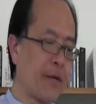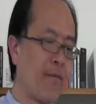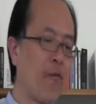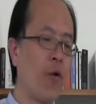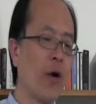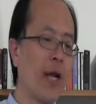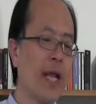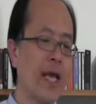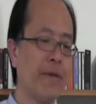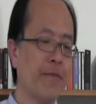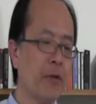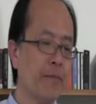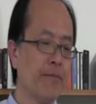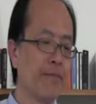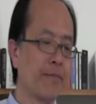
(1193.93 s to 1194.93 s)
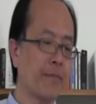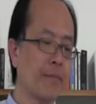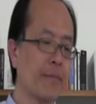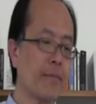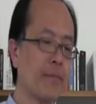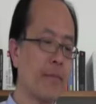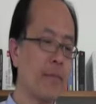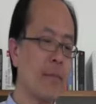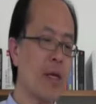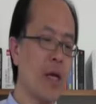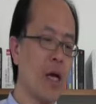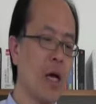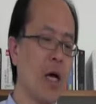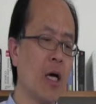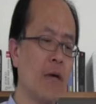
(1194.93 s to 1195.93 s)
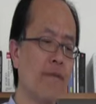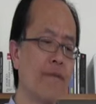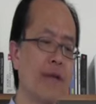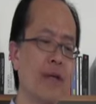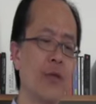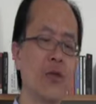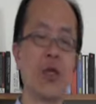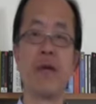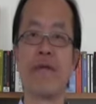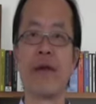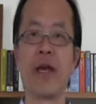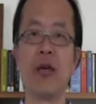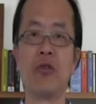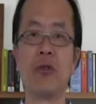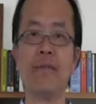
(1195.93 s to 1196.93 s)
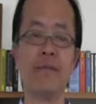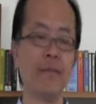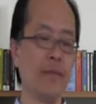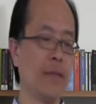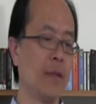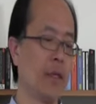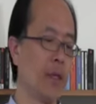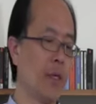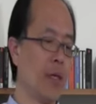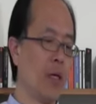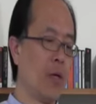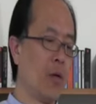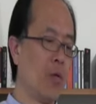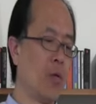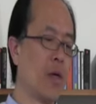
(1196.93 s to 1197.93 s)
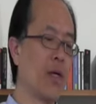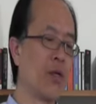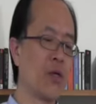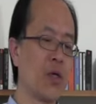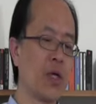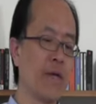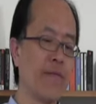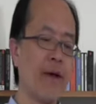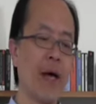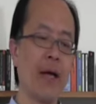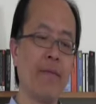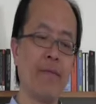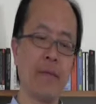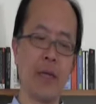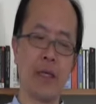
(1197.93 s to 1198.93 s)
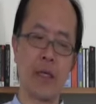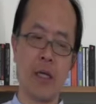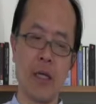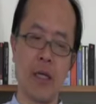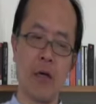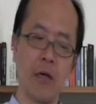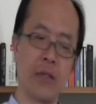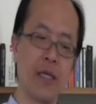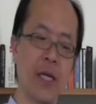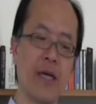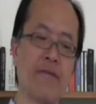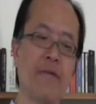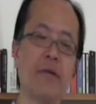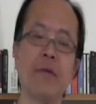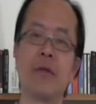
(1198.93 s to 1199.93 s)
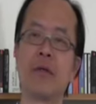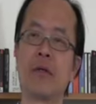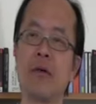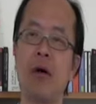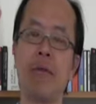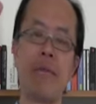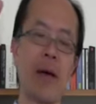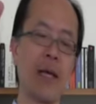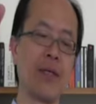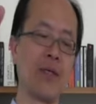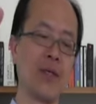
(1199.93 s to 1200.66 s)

4 levels of the certification. One is certified, that's the lowest level, go up by